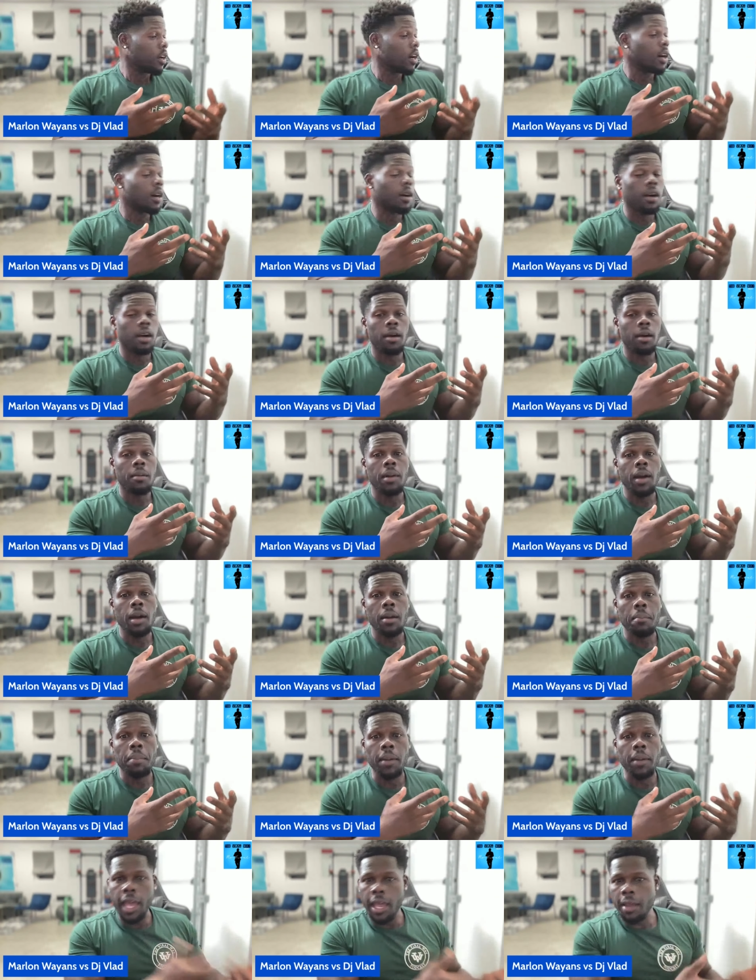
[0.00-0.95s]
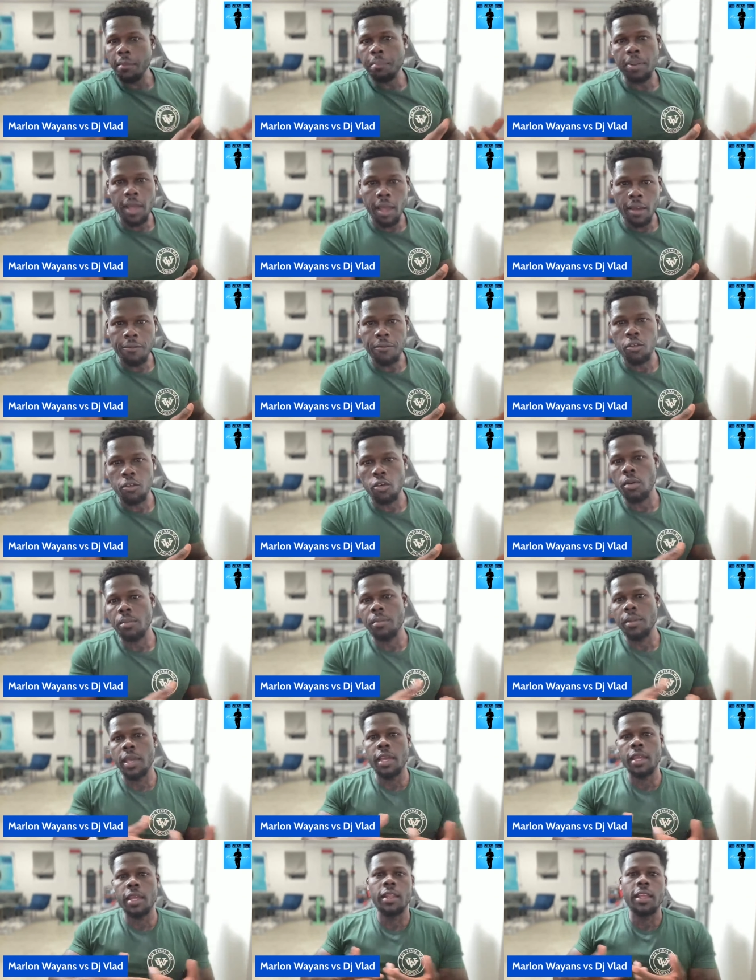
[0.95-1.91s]
a, a, a black platform
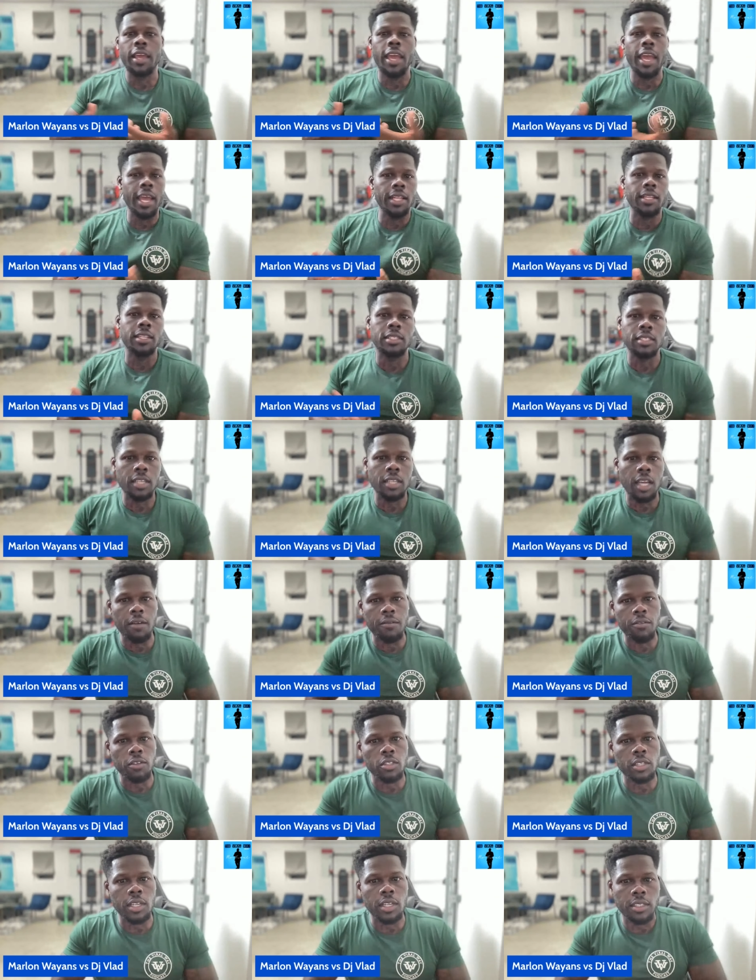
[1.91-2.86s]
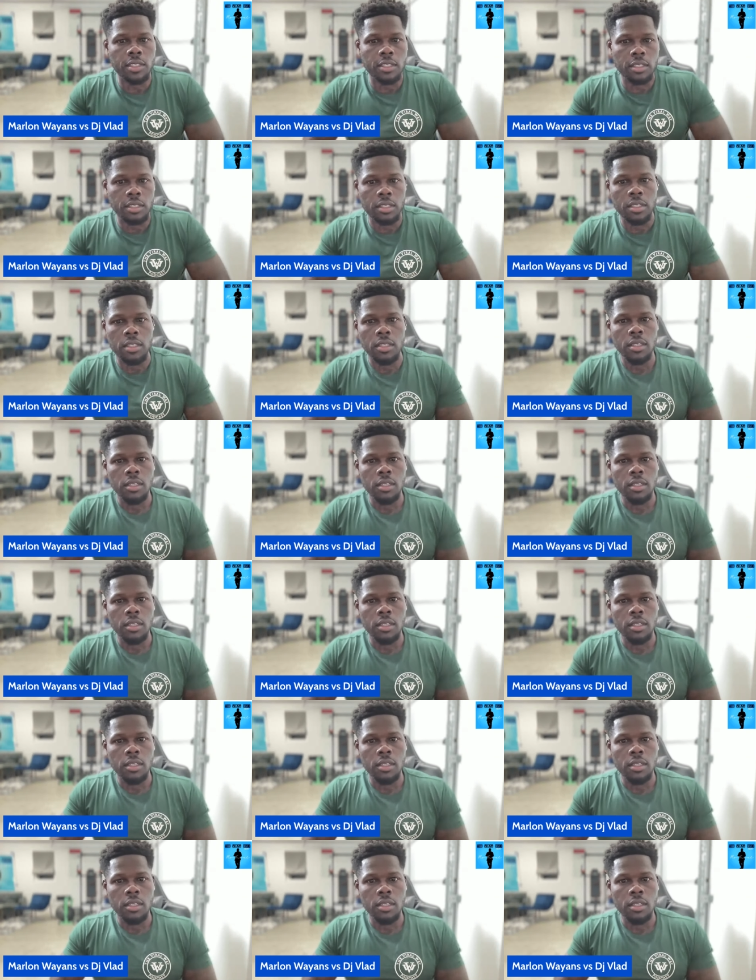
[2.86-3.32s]
and had this conversation.